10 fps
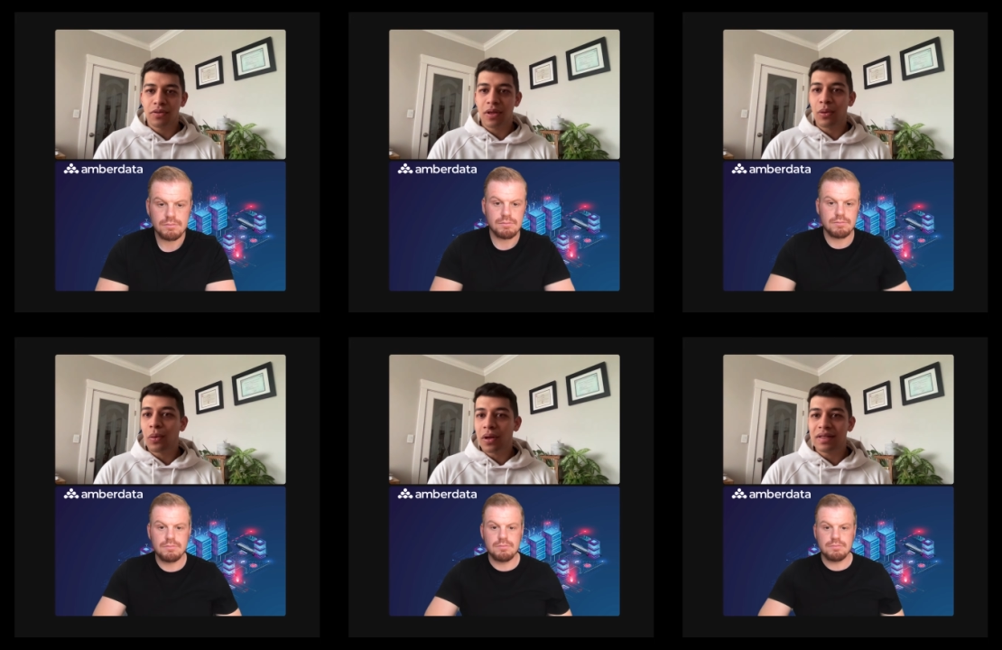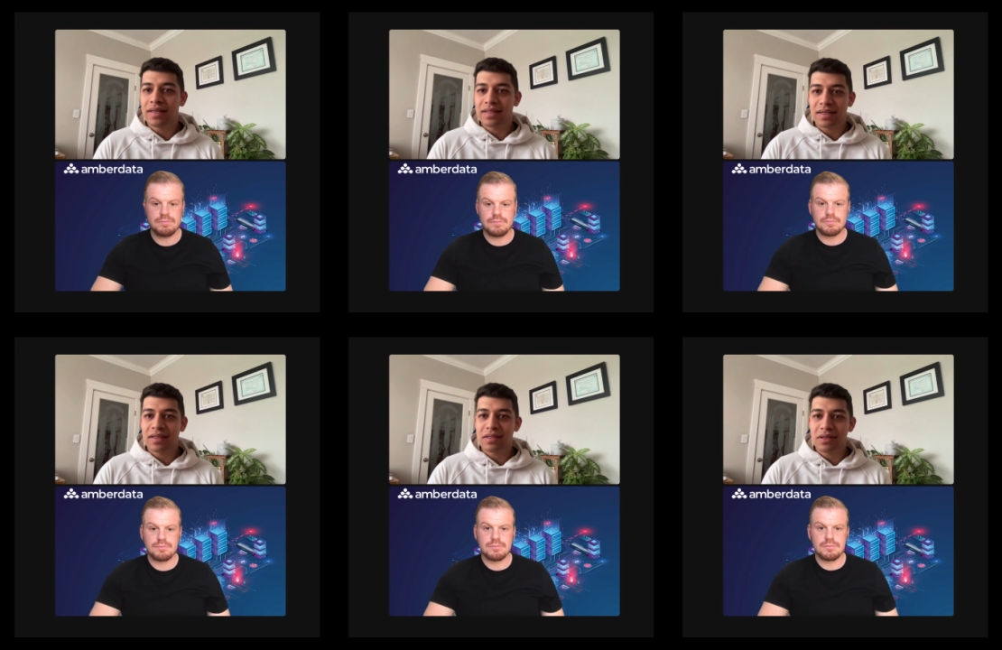Speaker 1: they will need to
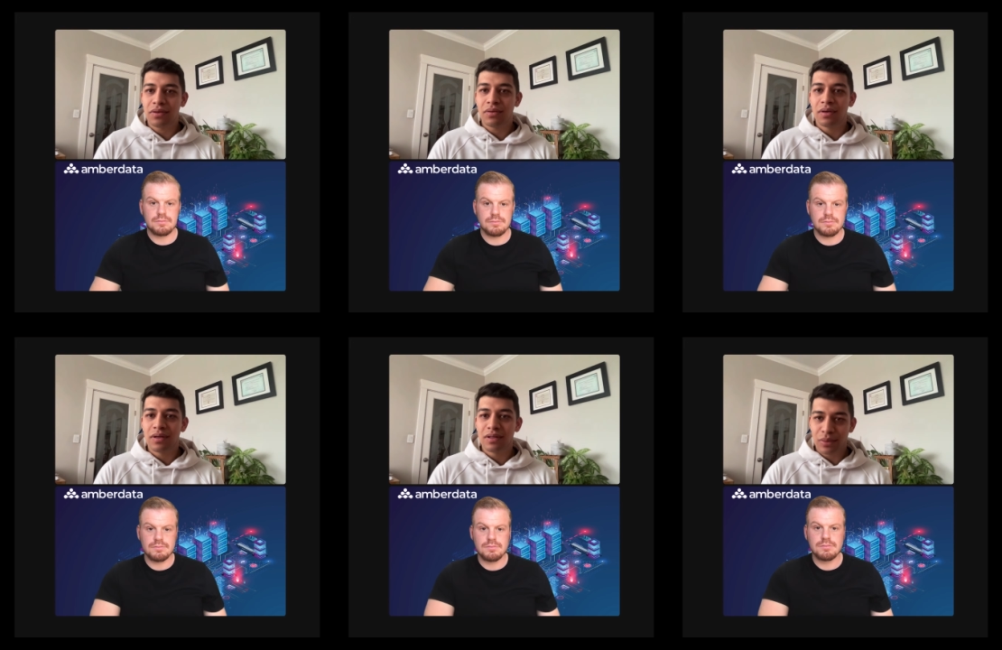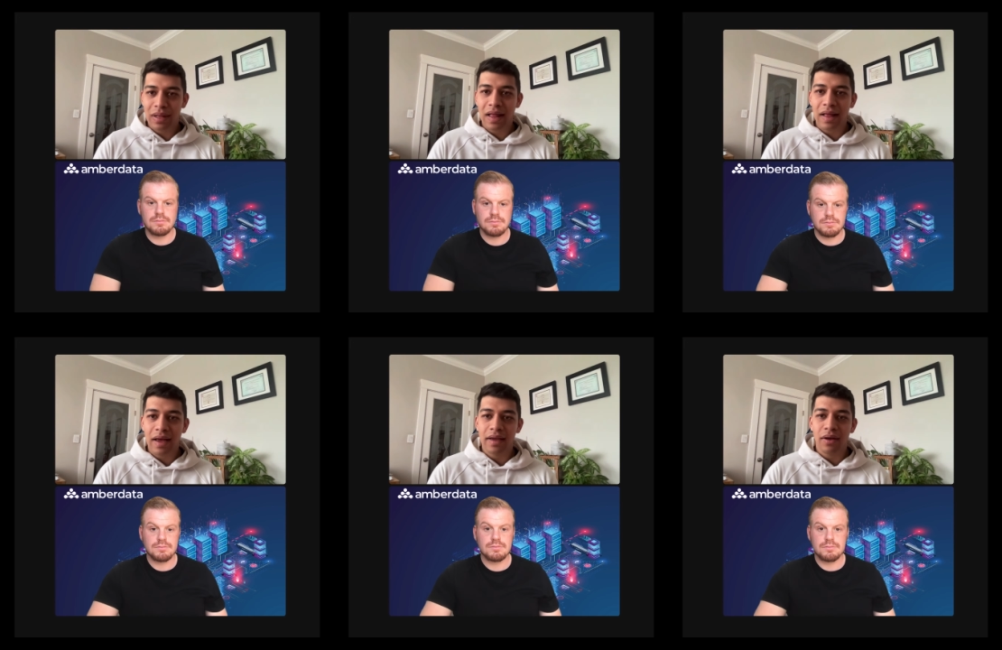continue to
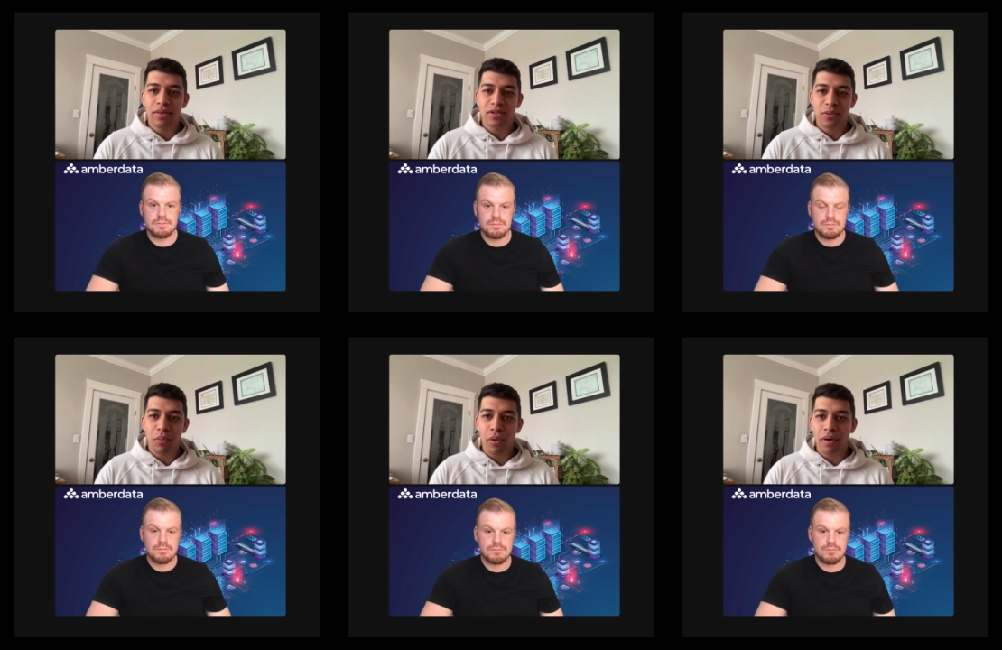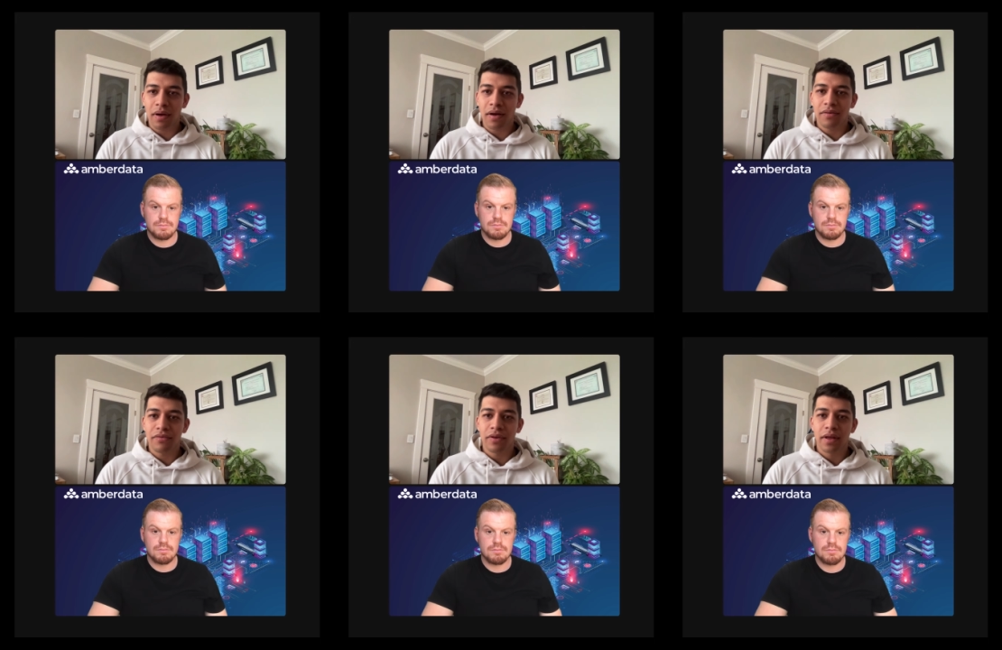rely on the support
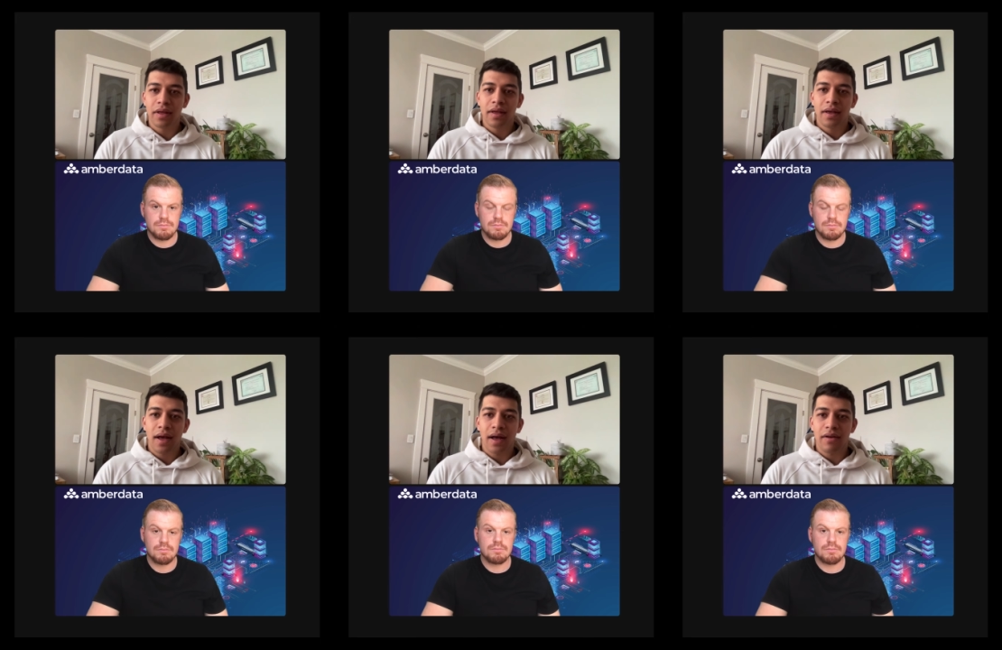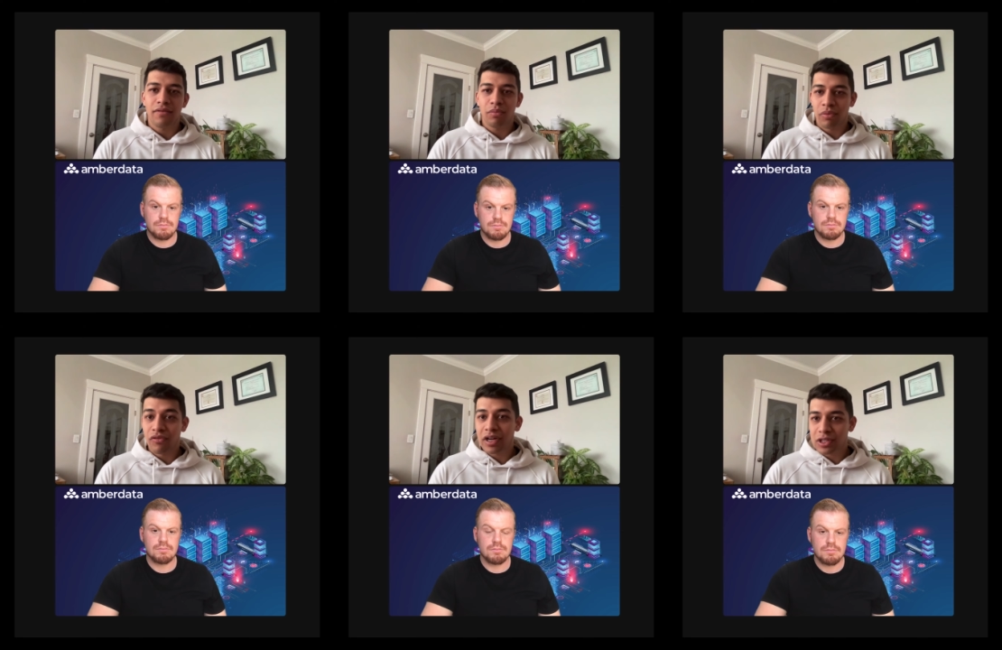of
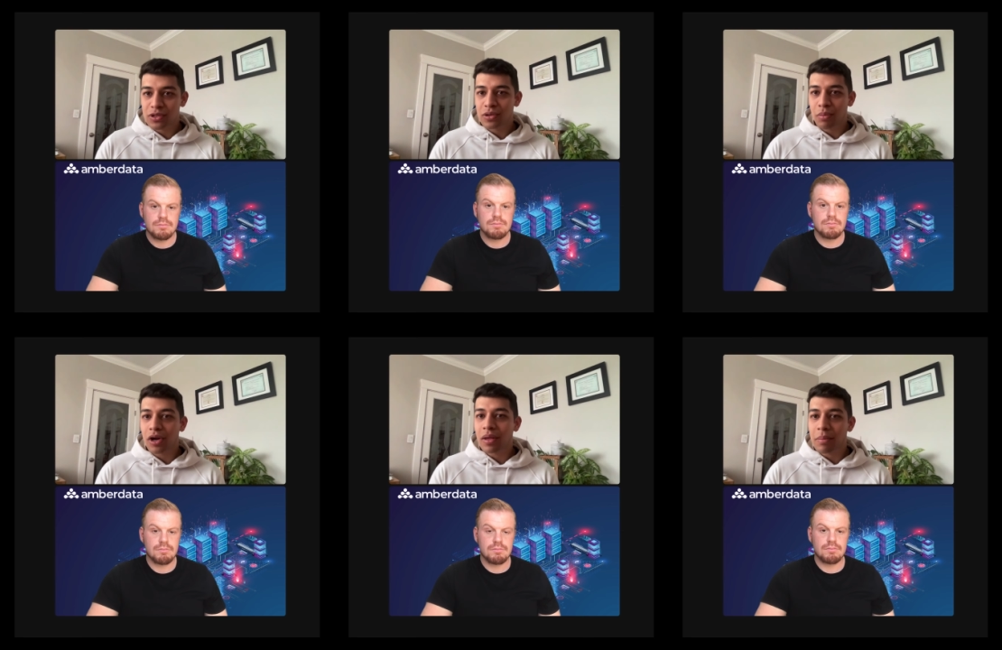professional market